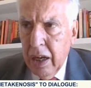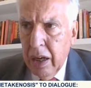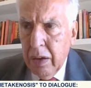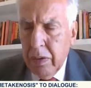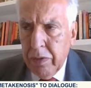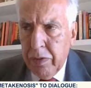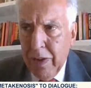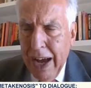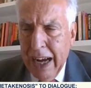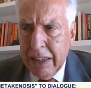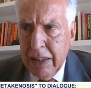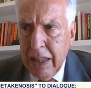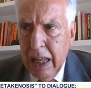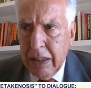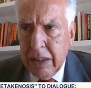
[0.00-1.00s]
fact
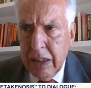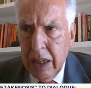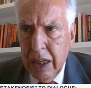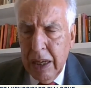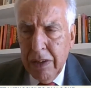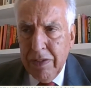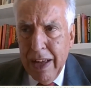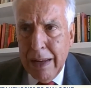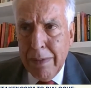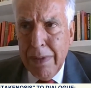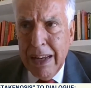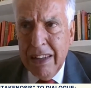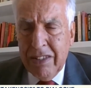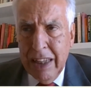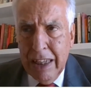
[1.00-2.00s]
that in very many
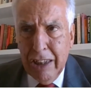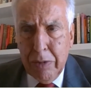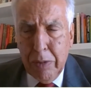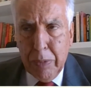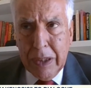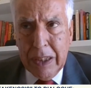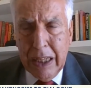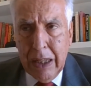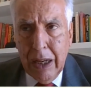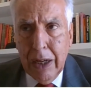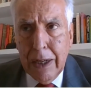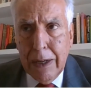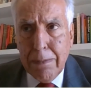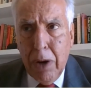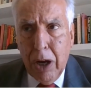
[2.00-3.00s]
cities, particularly
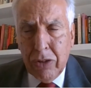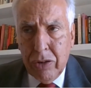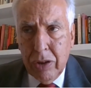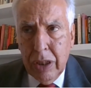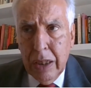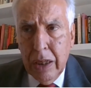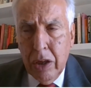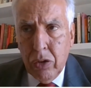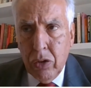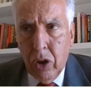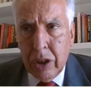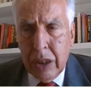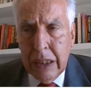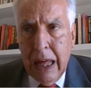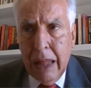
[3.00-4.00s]
in Boston and New York
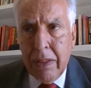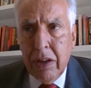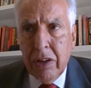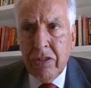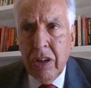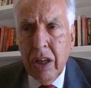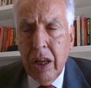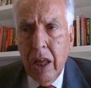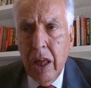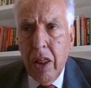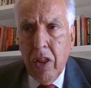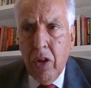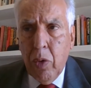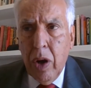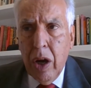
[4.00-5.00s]
and others,
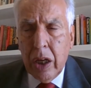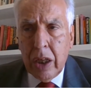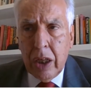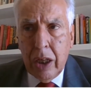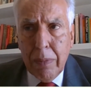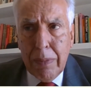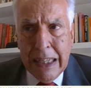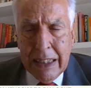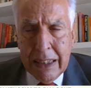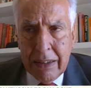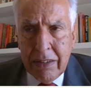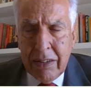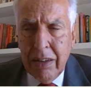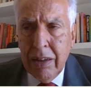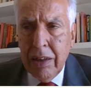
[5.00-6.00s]
there were
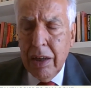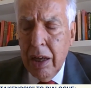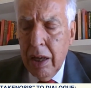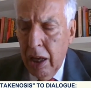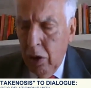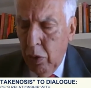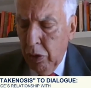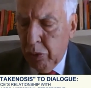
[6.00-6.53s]
committees which were